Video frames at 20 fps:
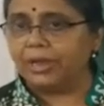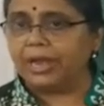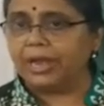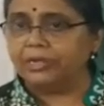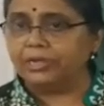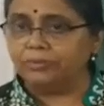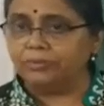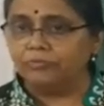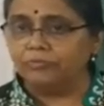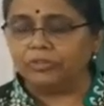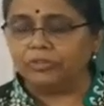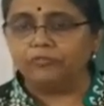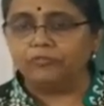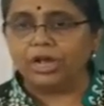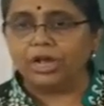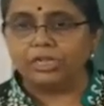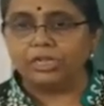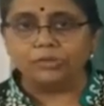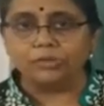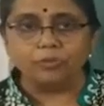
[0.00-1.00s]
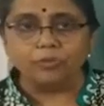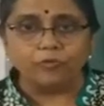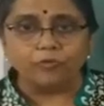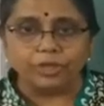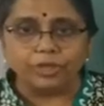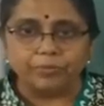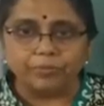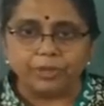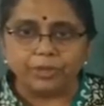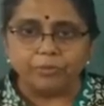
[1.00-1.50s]
atom with fast
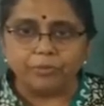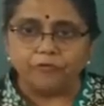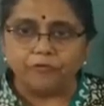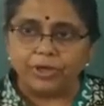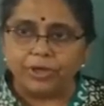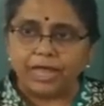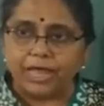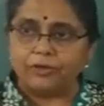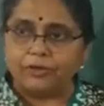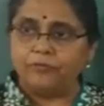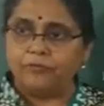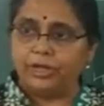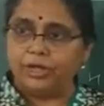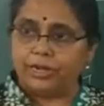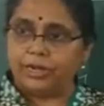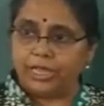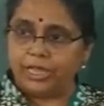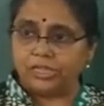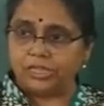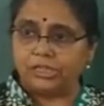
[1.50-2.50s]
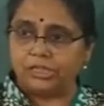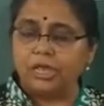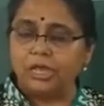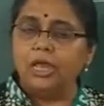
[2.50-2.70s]
moving beam of alpha rays.